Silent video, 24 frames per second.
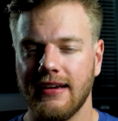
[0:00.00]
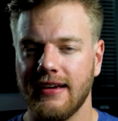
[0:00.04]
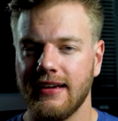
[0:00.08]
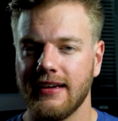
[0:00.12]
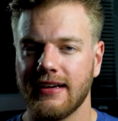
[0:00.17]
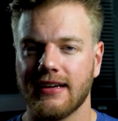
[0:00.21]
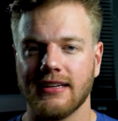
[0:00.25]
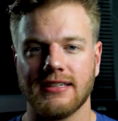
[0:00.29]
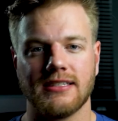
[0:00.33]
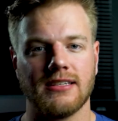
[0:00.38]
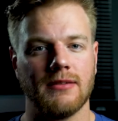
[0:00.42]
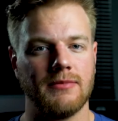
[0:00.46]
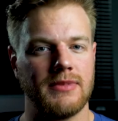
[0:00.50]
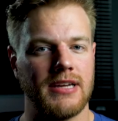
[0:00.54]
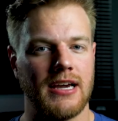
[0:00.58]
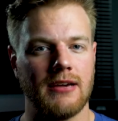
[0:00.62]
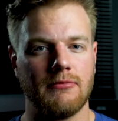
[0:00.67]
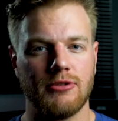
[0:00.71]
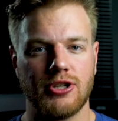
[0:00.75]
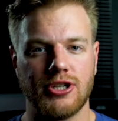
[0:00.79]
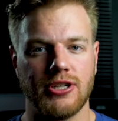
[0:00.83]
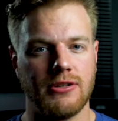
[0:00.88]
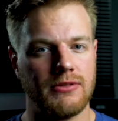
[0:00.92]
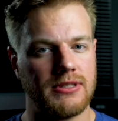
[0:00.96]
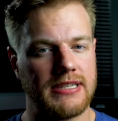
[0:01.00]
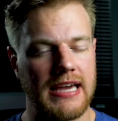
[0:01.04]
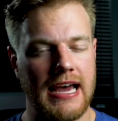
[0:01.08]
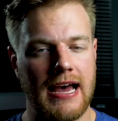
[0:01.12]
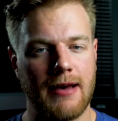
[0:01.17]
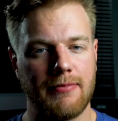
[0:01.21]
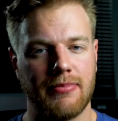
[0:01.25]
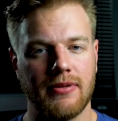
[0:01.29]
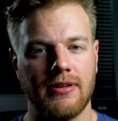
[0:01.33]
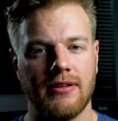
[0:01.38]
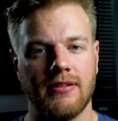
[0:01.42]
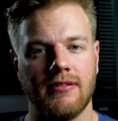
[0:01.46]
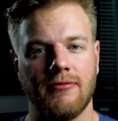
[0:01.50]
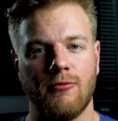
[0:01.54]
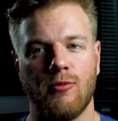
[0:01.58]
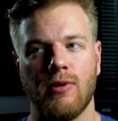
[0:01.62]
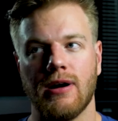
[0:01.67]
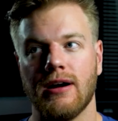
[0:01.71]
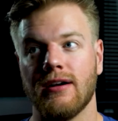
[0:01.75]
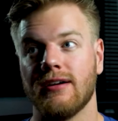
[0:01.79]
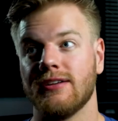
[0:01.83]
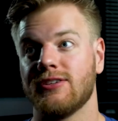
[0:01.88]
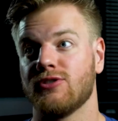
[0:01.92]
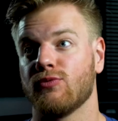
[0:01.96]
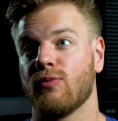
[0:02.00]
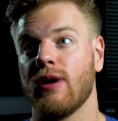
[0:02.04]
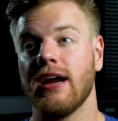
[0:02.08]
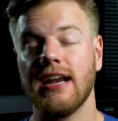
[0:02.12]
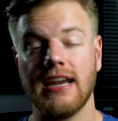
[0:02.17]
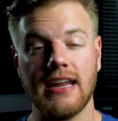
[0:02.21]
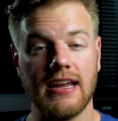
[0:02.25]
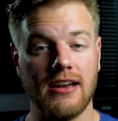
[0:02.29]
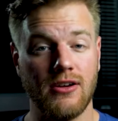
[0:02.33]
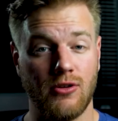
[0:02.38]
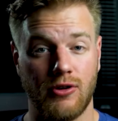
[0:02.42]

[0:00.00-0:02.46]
Because sometimes shoots happen where it's raining